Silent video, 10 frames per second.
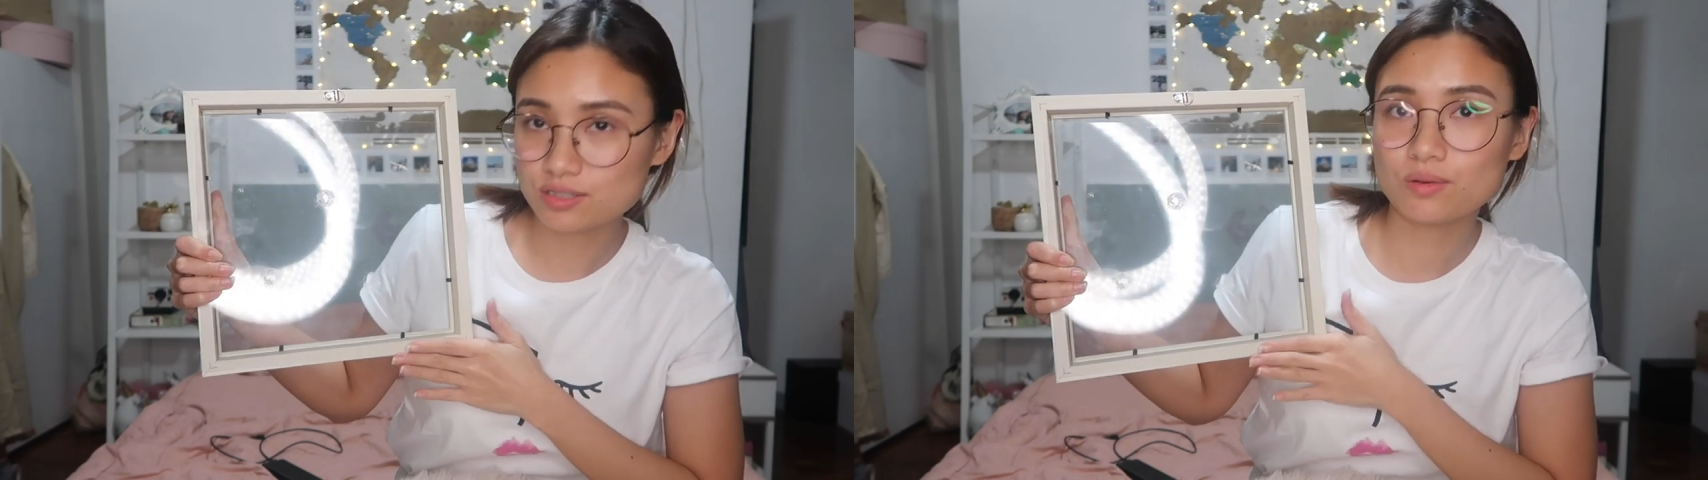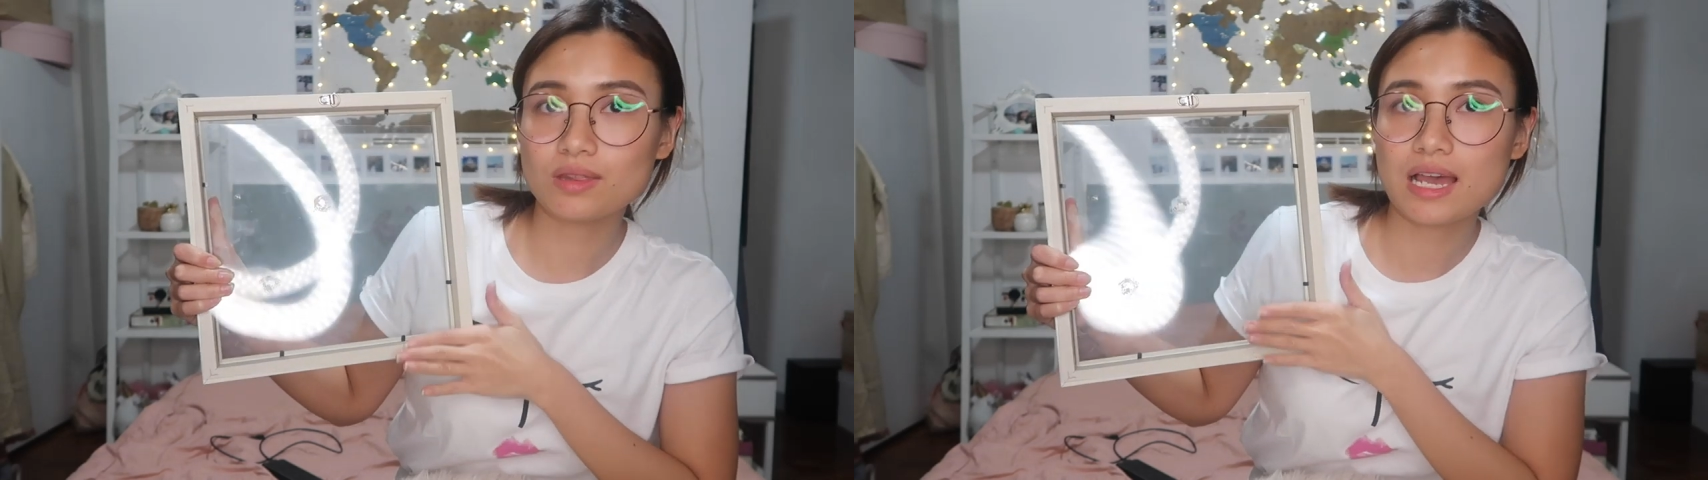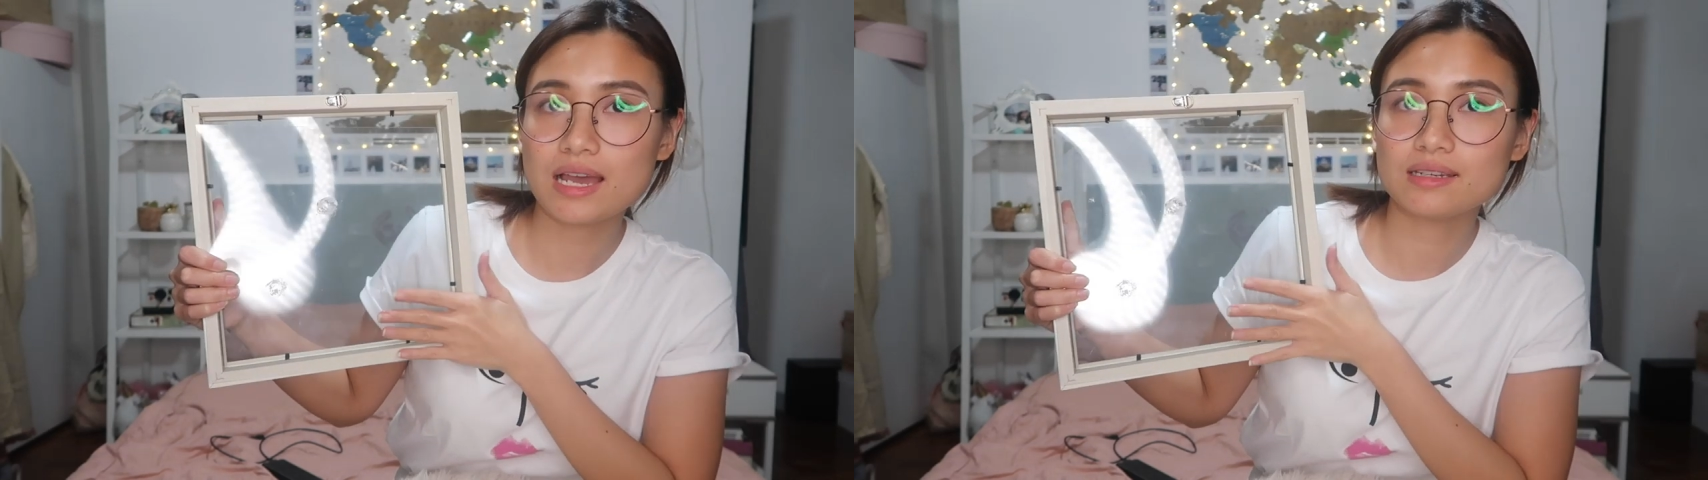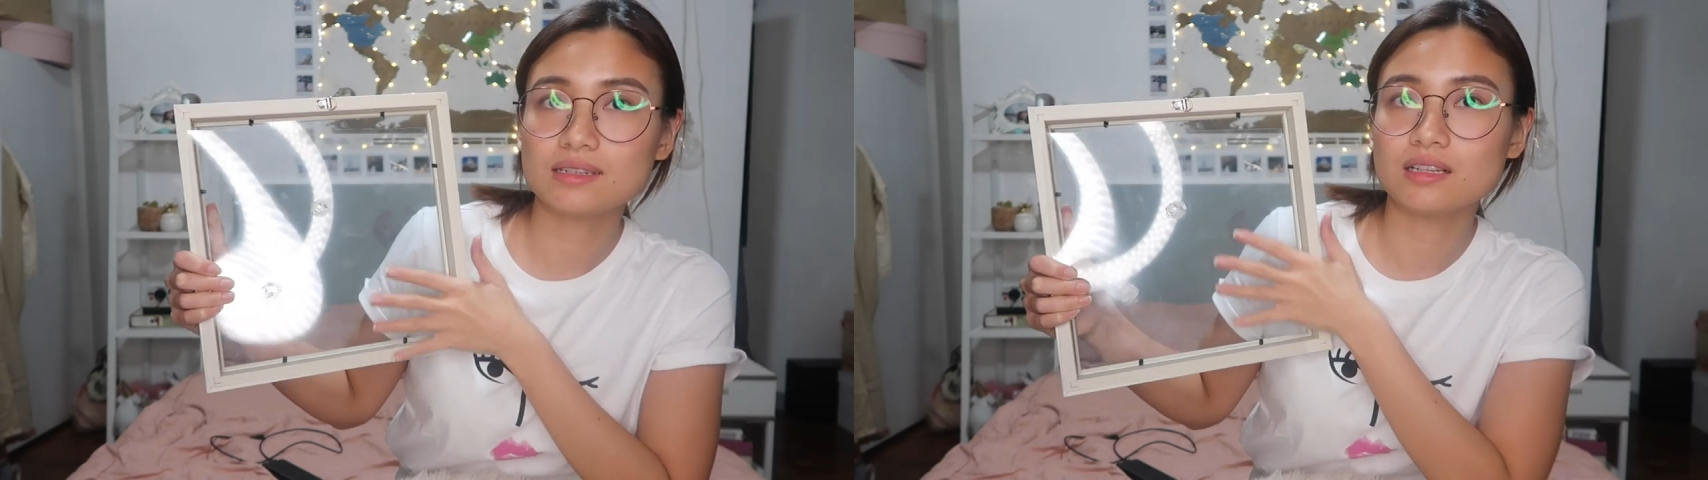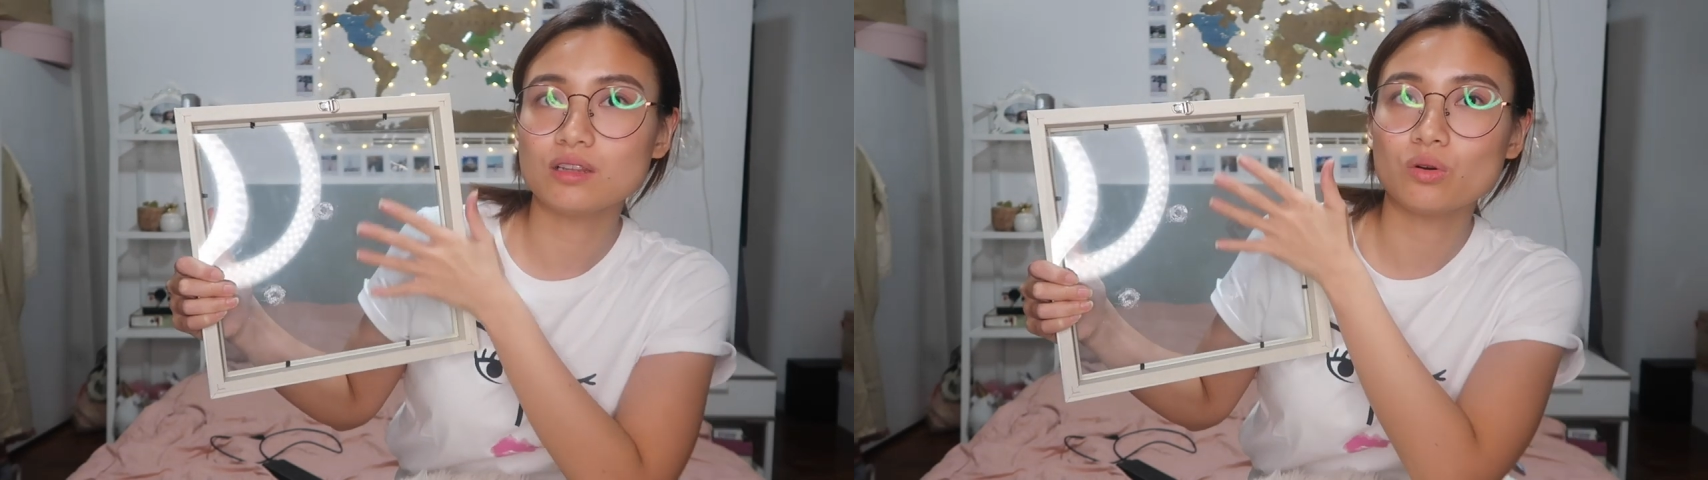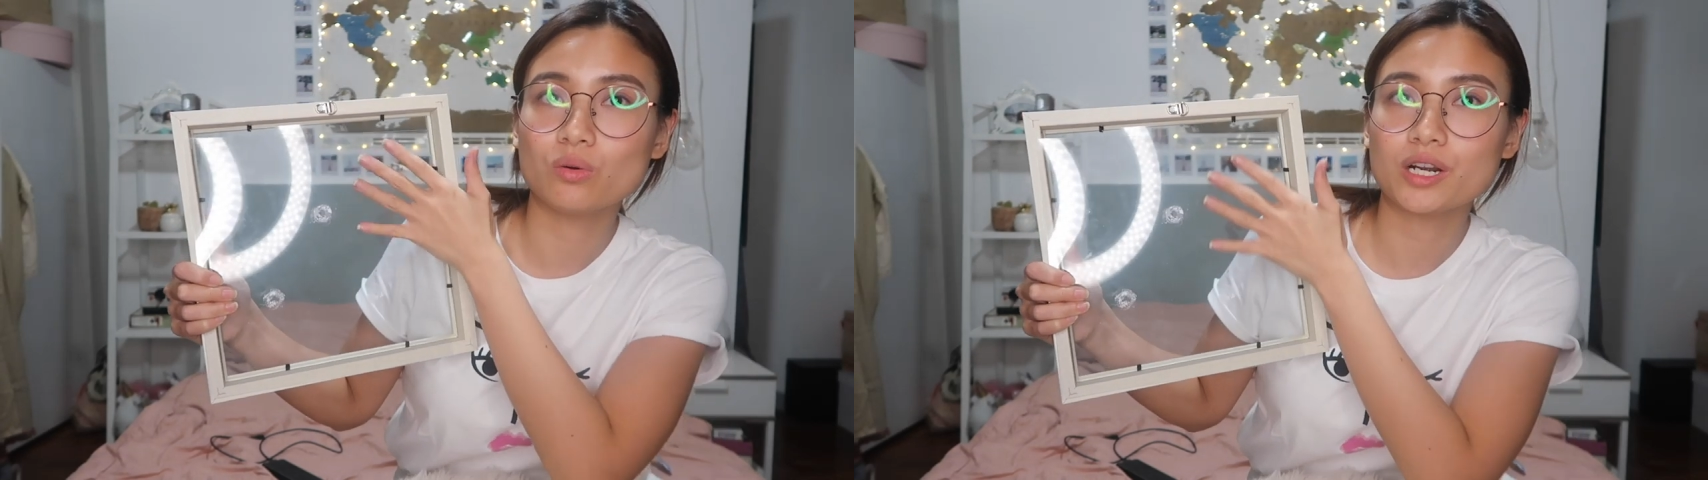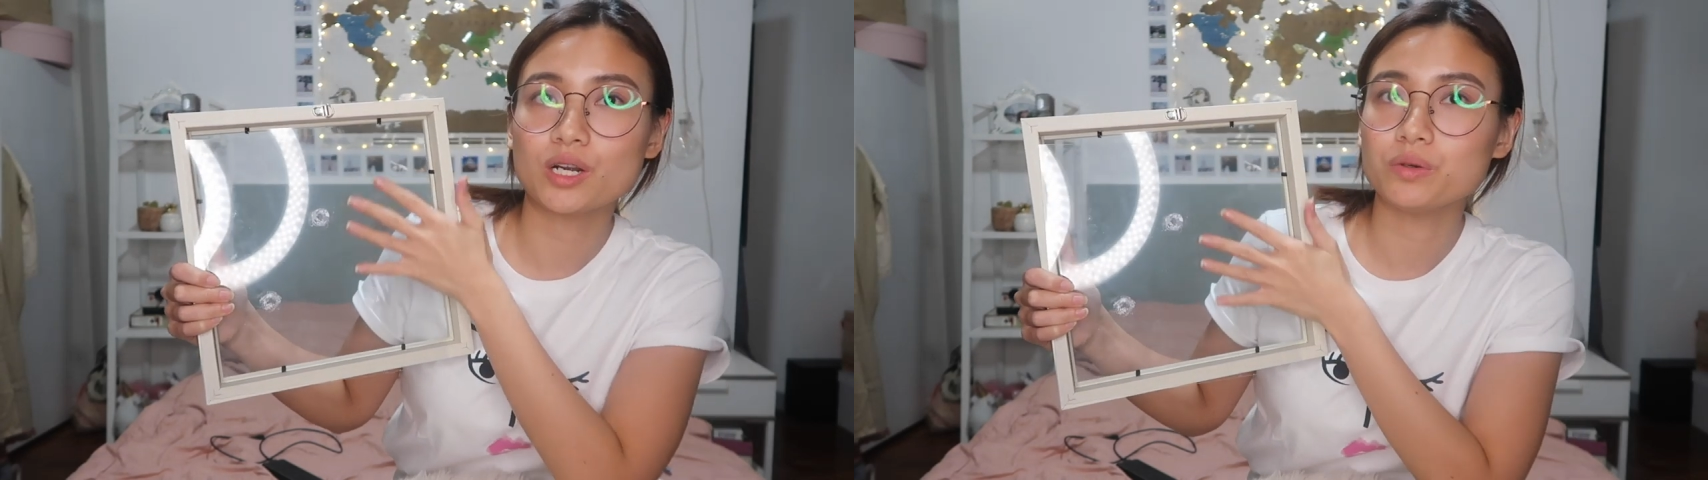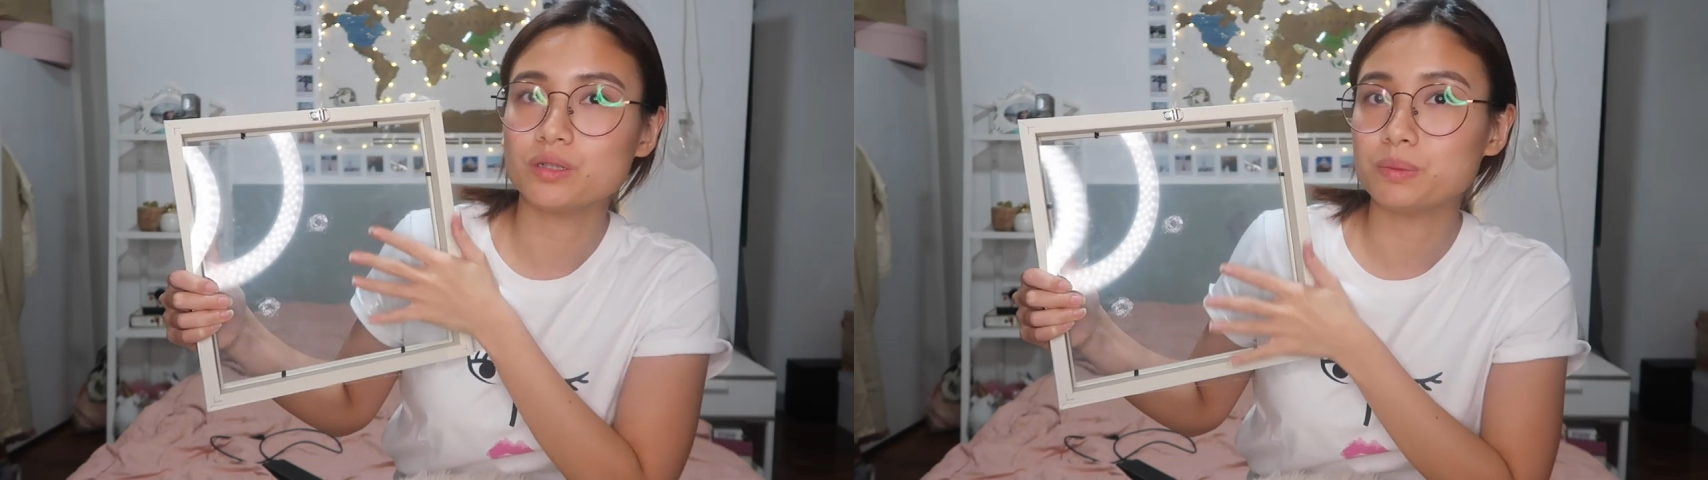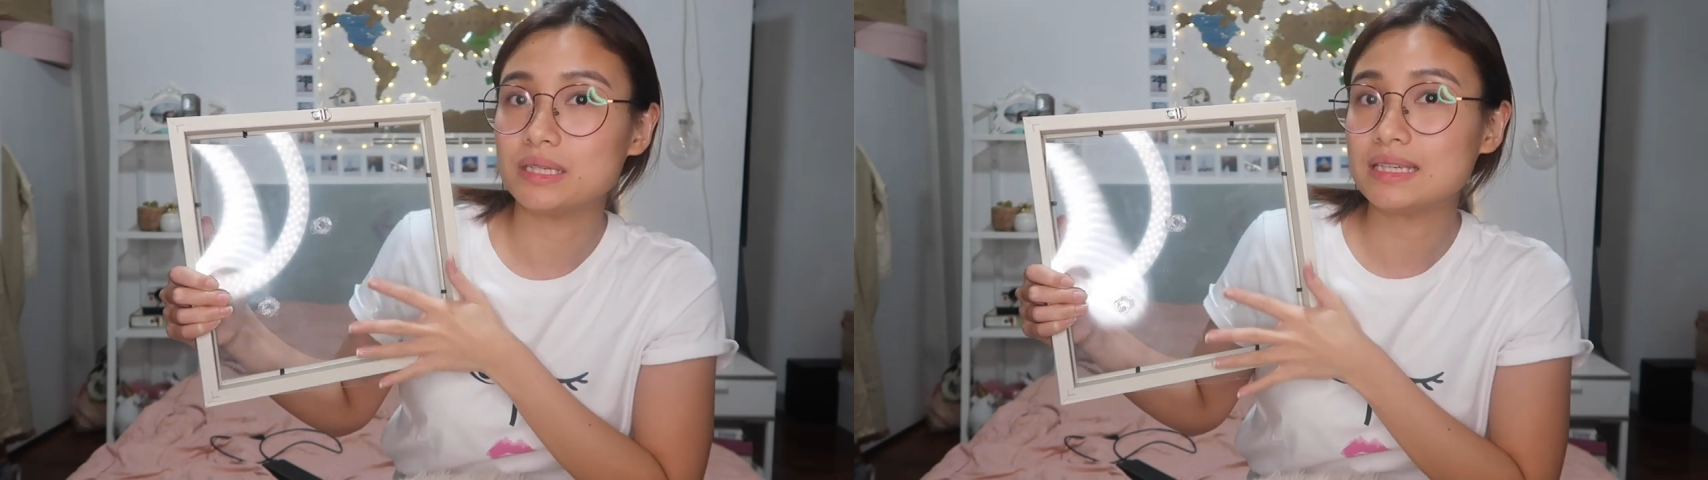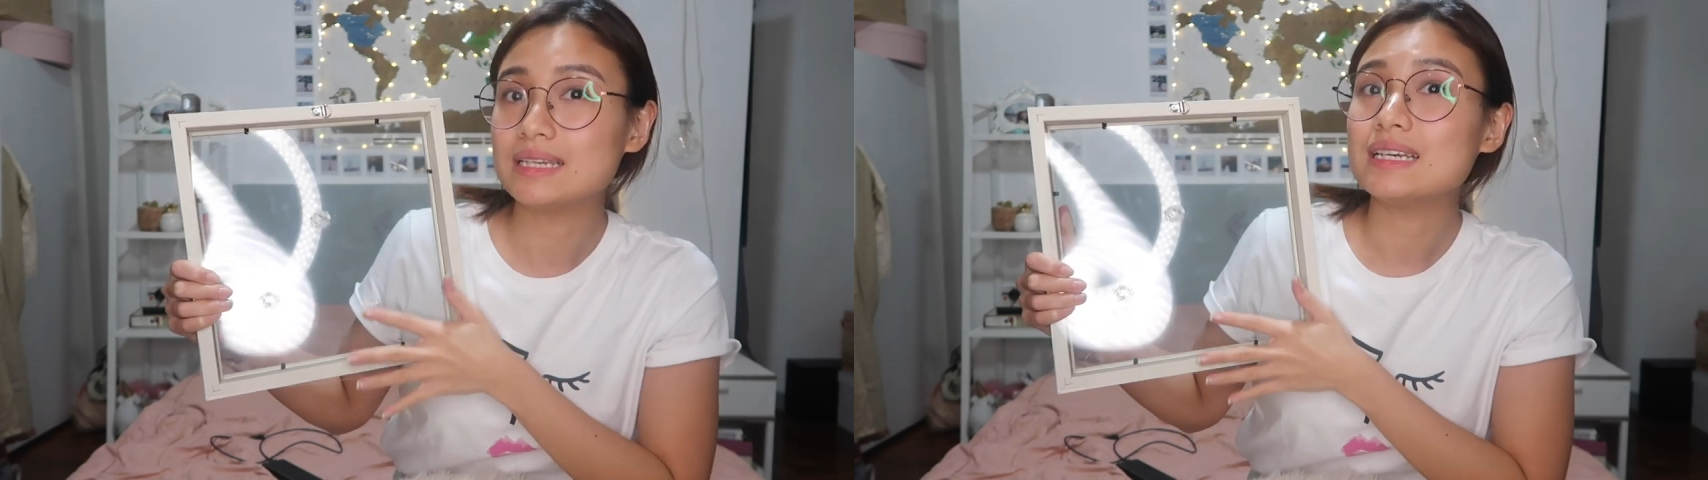so that the lower will be